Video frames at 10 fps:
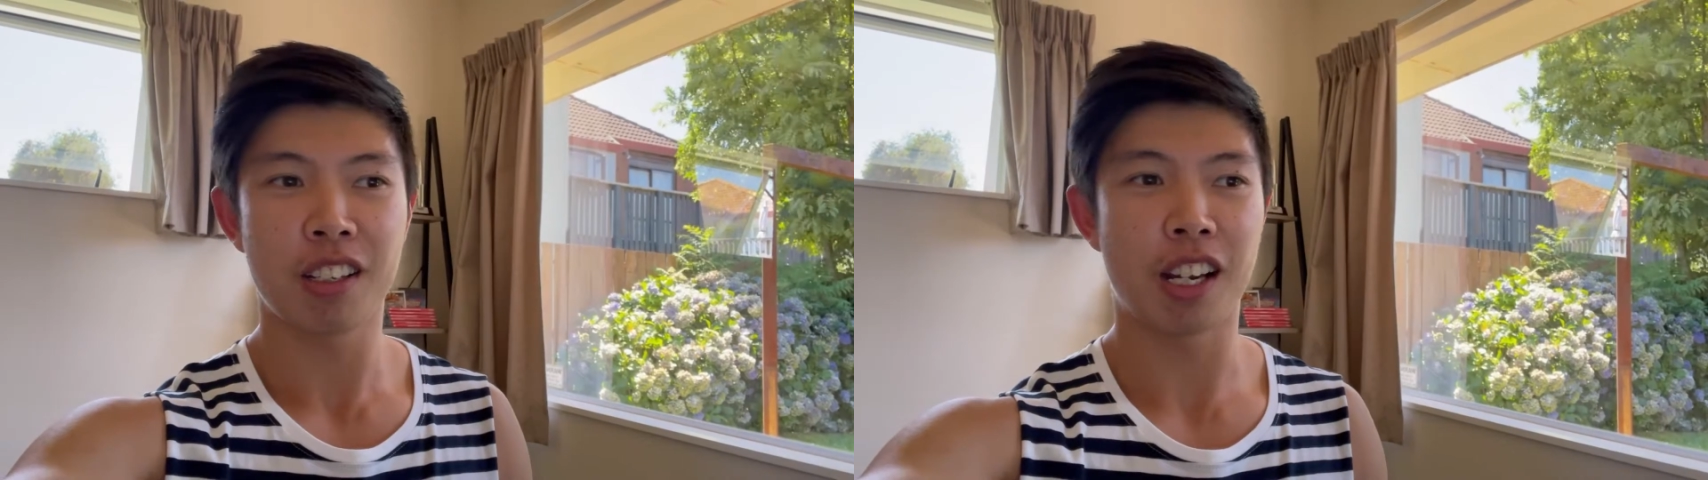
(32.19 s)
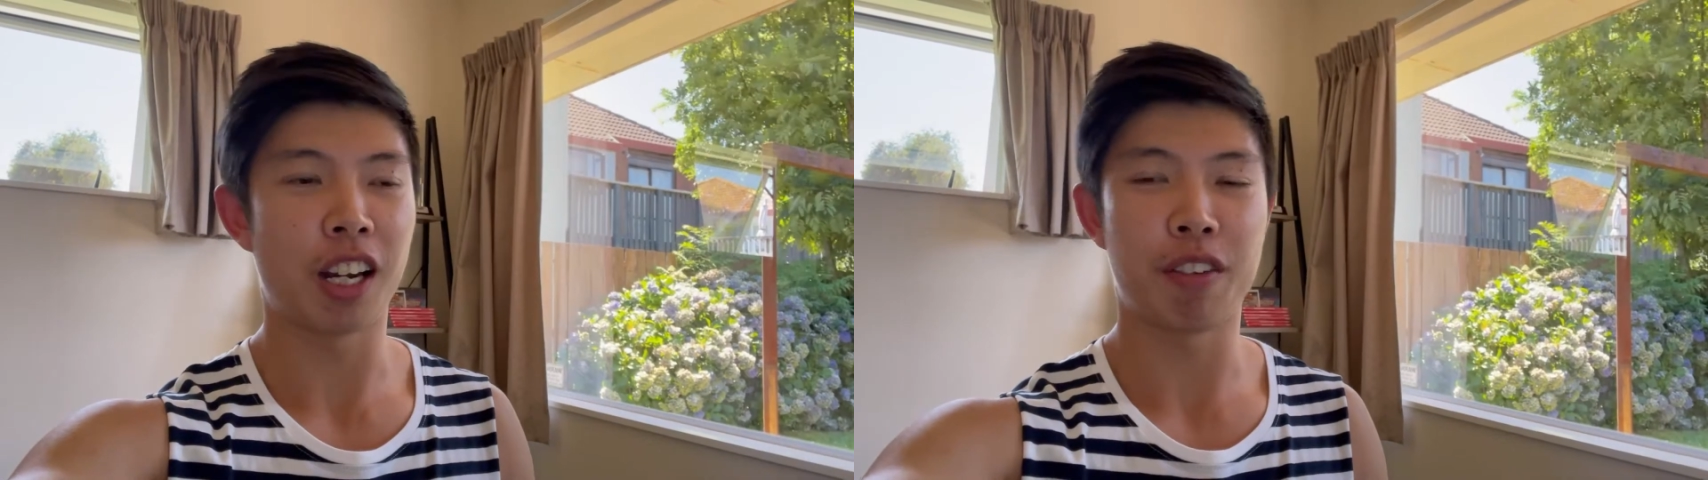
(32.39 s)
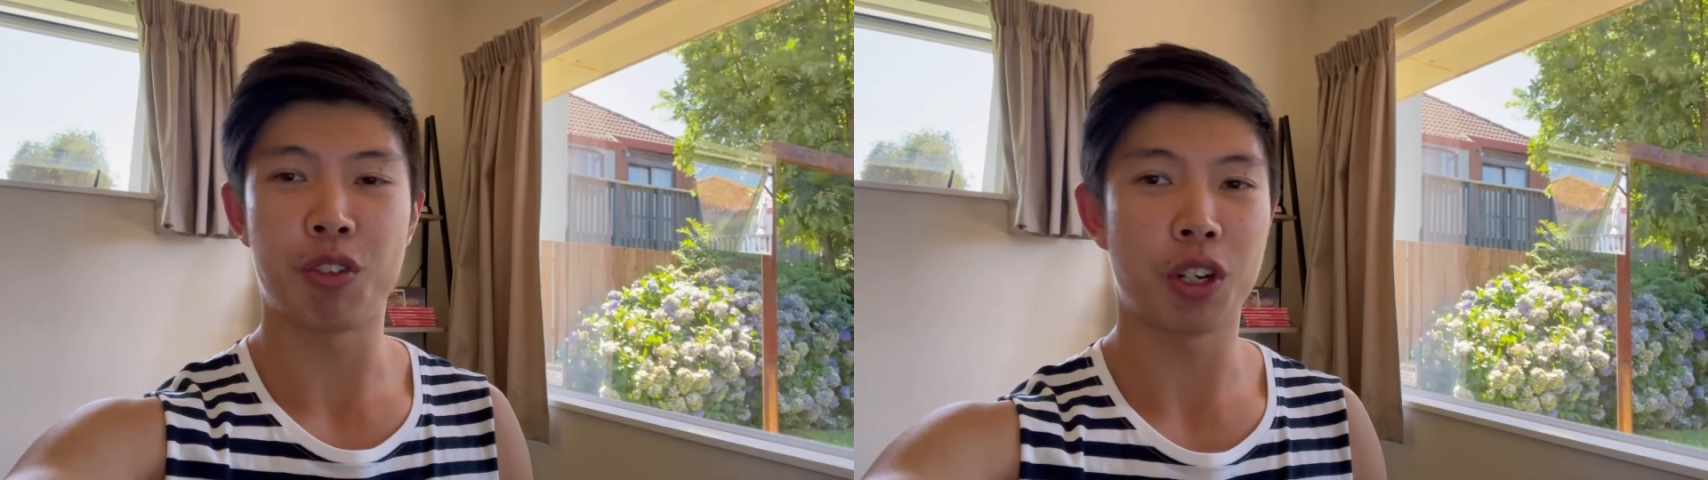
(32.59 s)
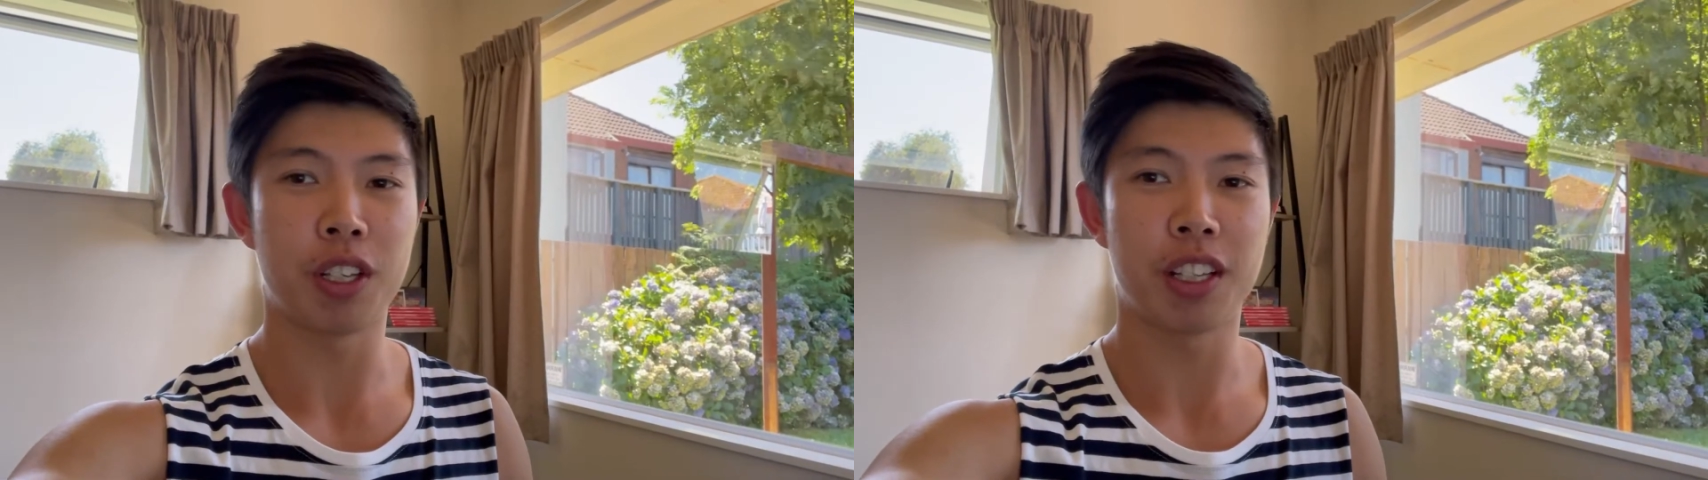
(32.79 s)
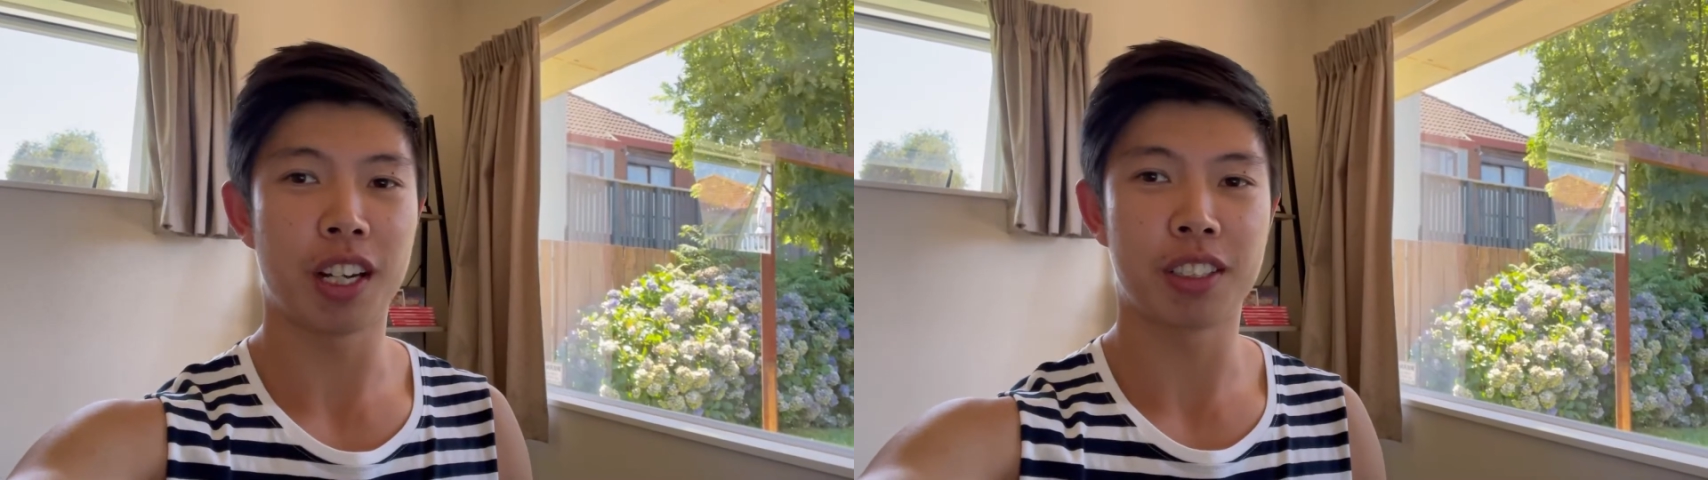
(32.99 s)
I have no
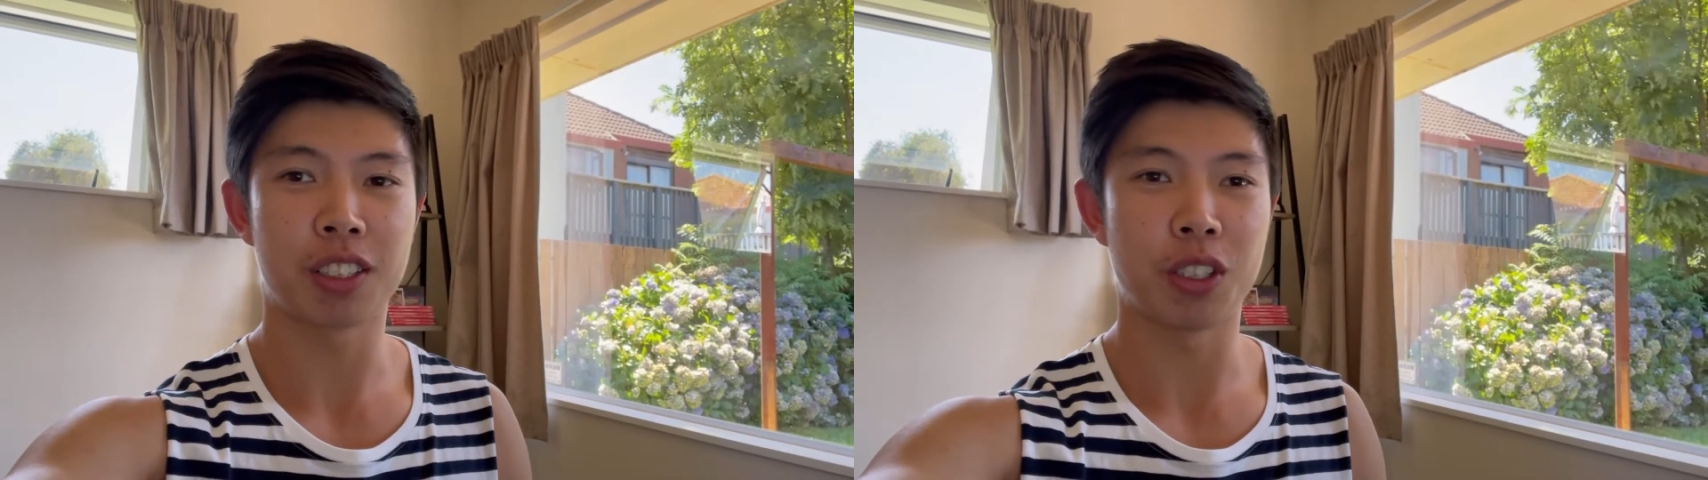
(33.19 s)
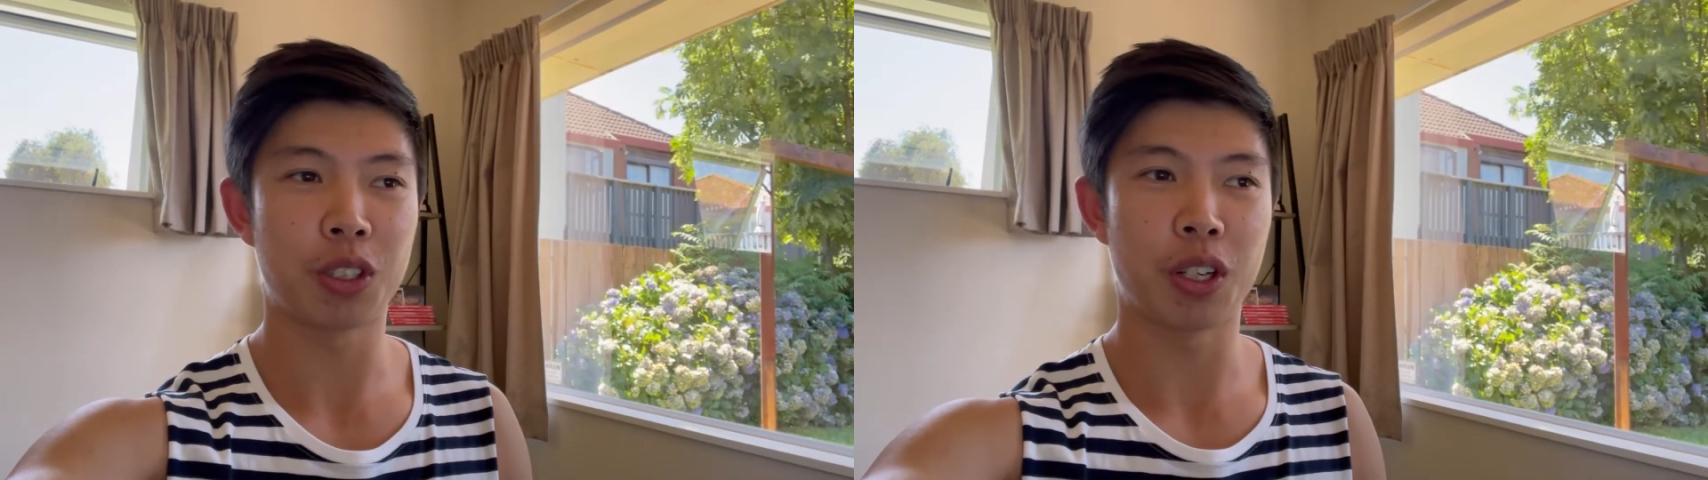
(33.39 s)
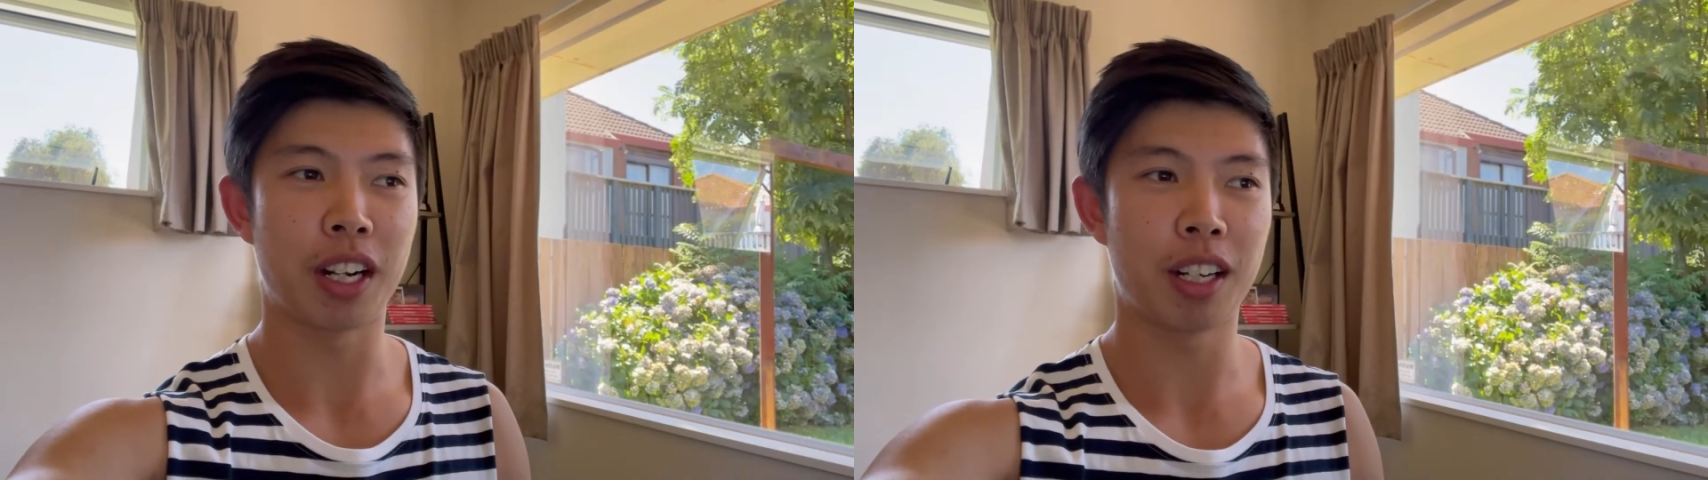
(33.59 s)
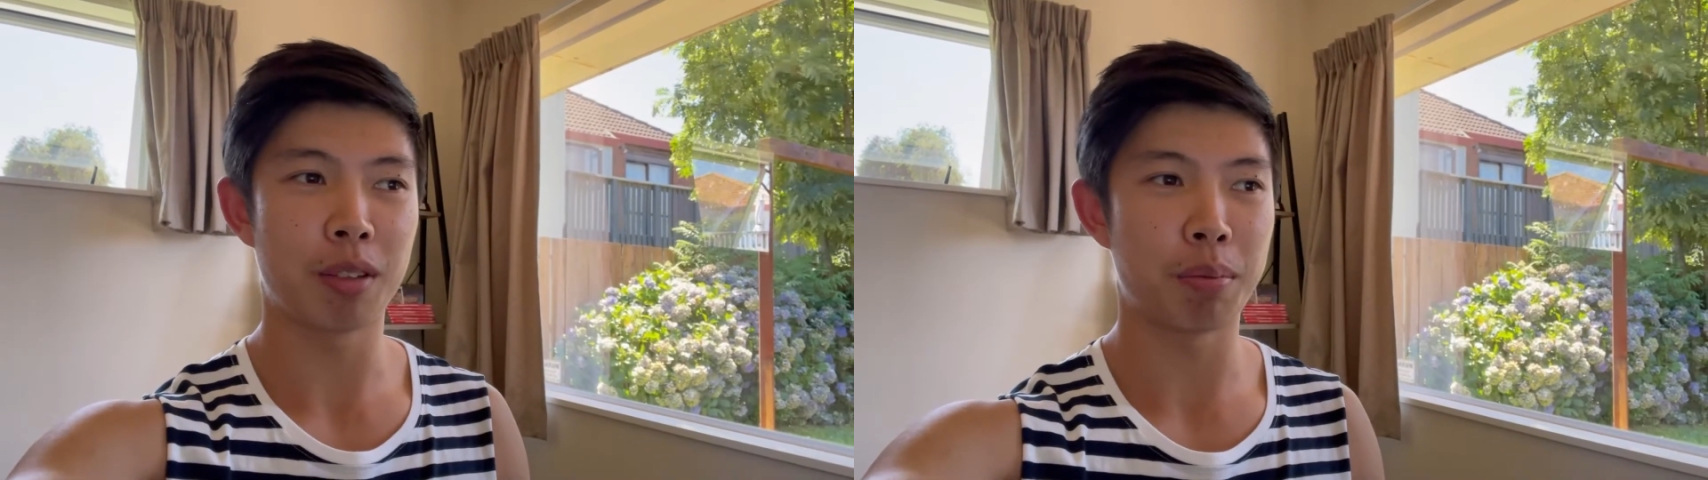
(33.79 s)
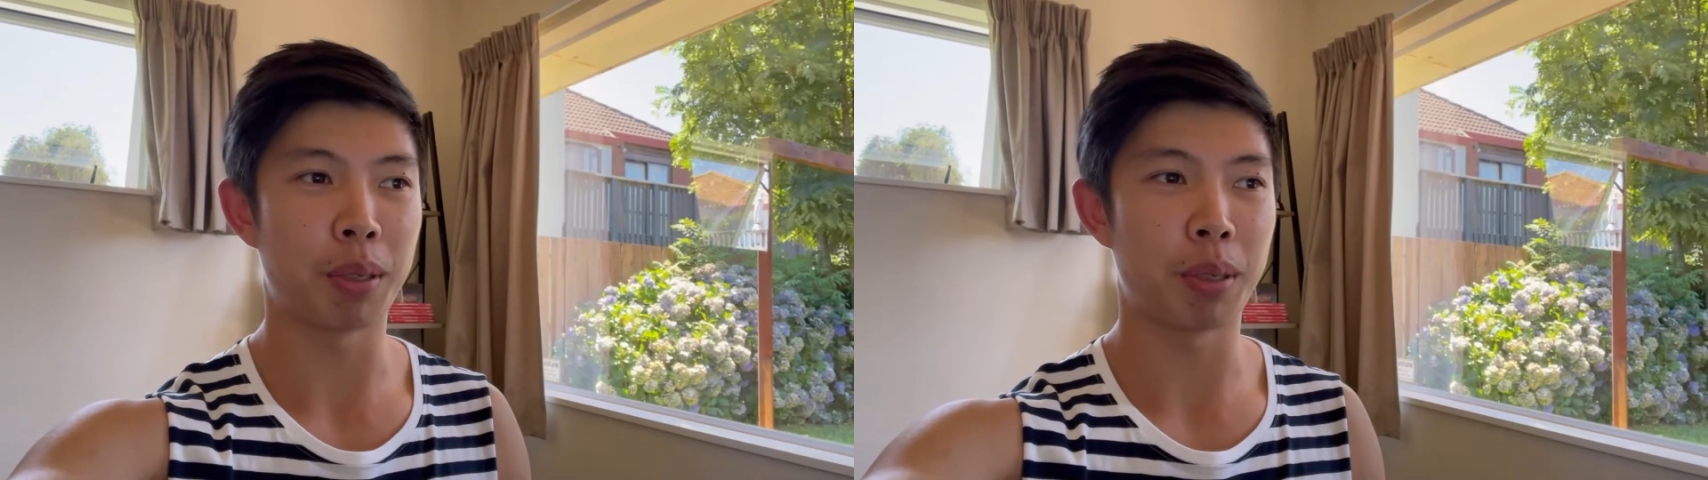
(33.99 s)
idea how it's gonna turn out,